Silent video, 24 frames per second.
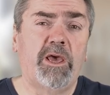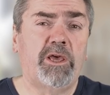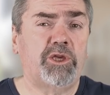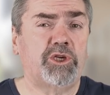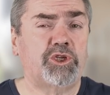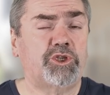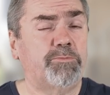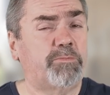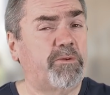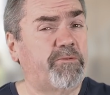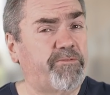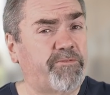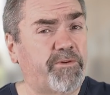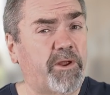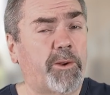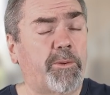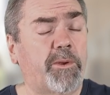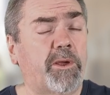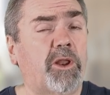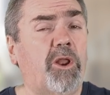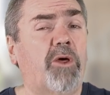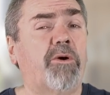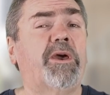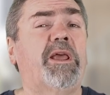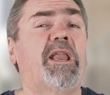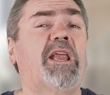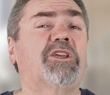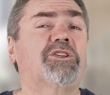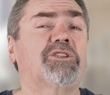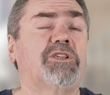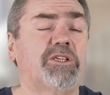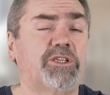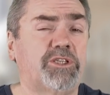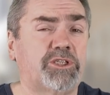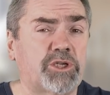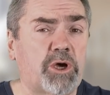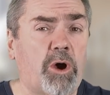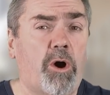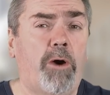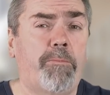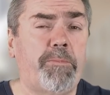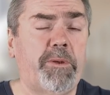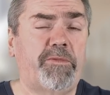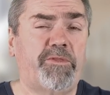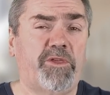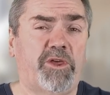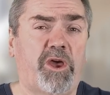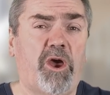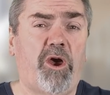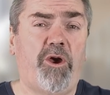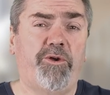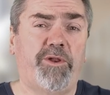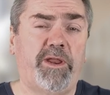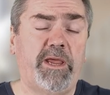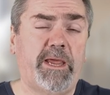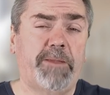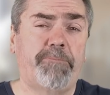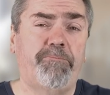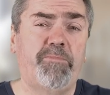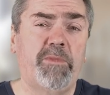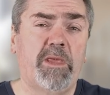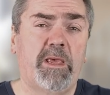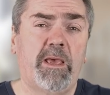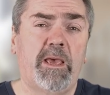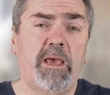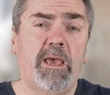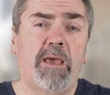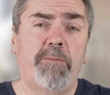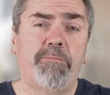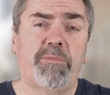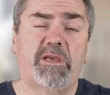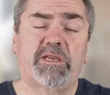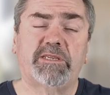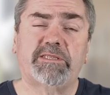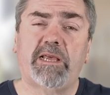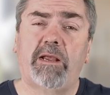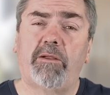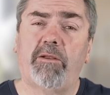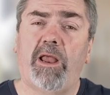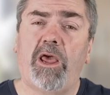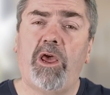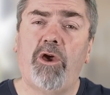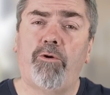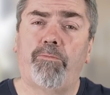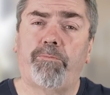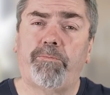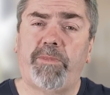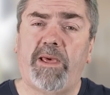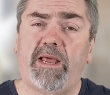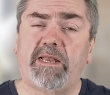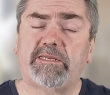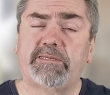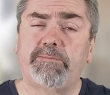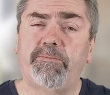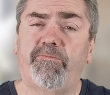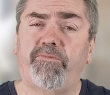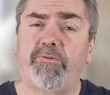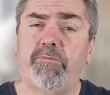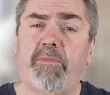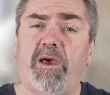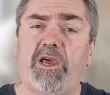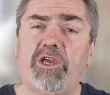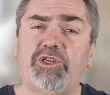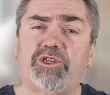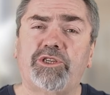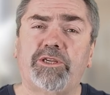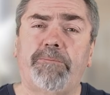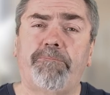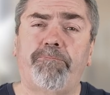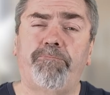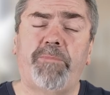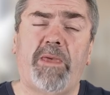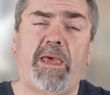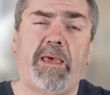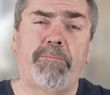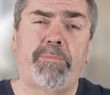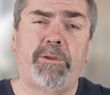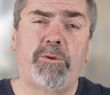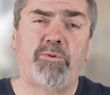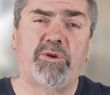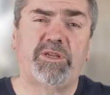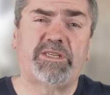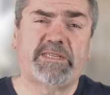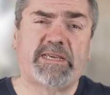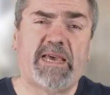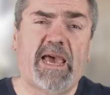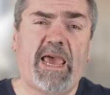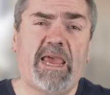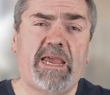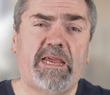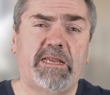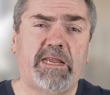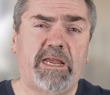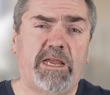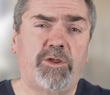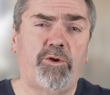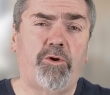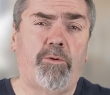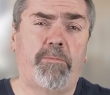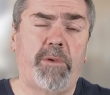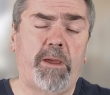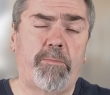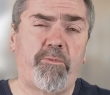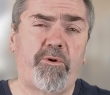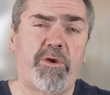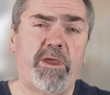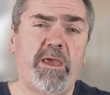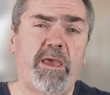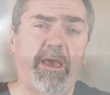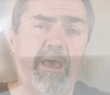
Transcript: You should be following along and actually typing the code in, because that will help that information uh, be retained in your memory,